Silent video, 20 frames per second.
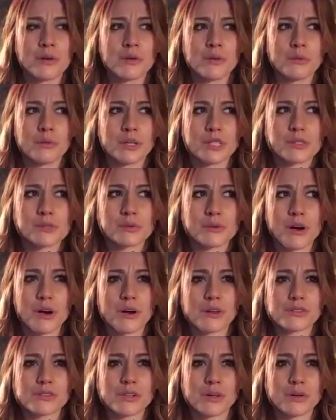which
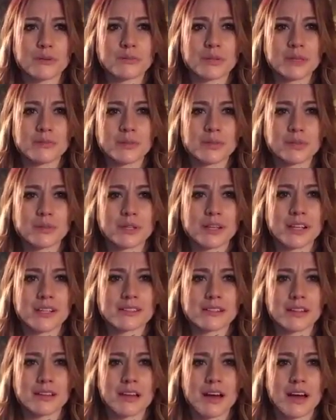also made me
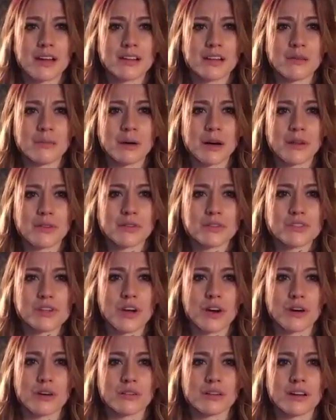realize a lot about the
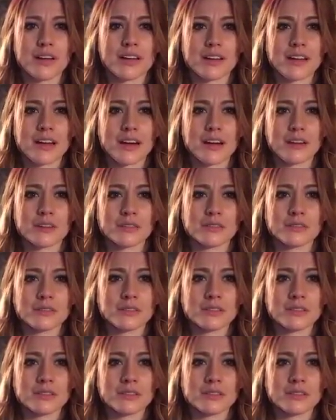show and how...